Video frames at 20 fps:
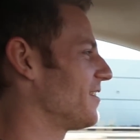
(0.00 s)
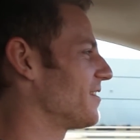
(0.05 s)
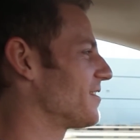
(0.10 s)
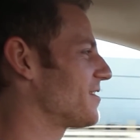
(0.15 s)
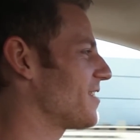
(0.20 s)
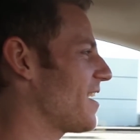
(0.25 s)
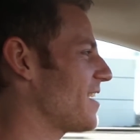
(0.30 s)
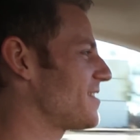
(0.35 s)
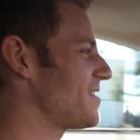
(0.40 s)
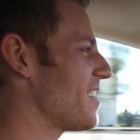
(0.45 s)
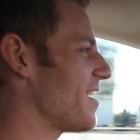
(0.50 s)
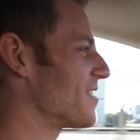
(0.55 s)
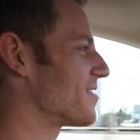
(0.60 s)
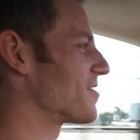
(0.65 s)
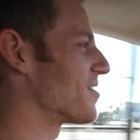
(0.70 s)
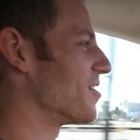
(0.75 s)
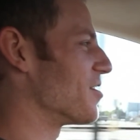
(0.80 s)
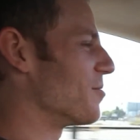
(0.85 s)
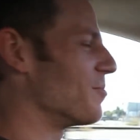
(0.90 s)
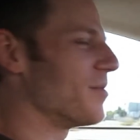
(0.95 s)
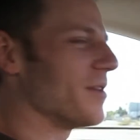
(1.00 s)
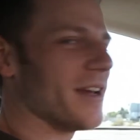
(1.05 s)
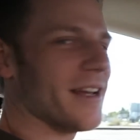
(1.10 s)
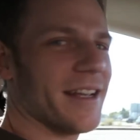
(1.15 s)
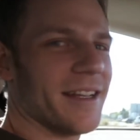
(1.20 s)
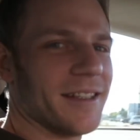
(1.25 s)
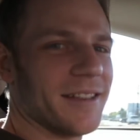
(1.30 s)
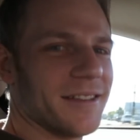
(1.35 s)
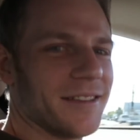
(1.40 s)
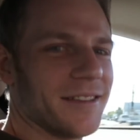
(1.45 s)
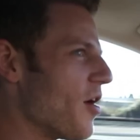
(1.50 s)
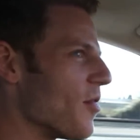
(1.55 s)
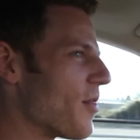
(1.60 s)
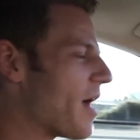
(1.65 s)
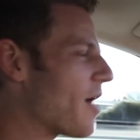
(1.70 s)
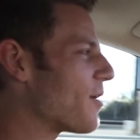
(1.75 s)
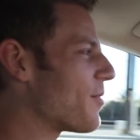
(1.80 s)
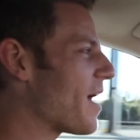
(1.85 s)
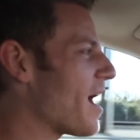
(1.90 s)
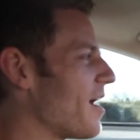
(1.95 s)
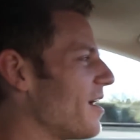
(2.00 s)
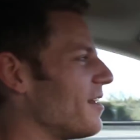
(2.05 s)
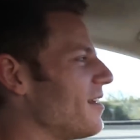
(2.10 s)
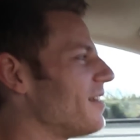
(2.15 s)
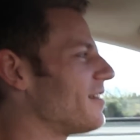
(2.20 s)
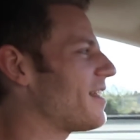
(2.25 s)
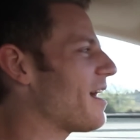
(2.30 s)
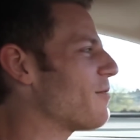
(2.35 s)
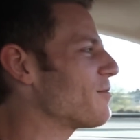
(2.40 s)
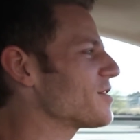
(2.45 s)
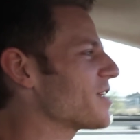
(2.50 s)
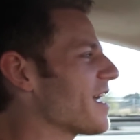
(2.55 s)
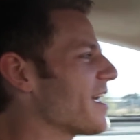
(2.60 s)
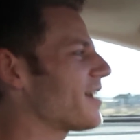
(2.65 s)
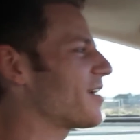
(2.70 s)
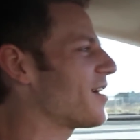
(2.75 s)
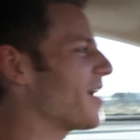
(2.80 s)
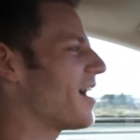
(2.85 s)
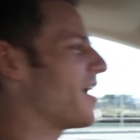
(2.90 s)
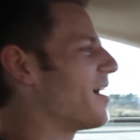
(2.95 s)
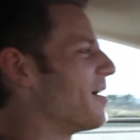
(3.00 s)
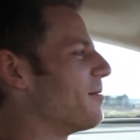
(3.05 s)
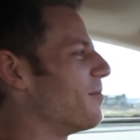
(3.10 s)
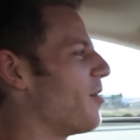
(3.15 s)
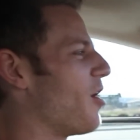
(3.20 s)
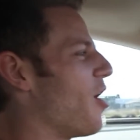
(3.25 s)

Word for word: So that's how it's gonna be. That that that was like um,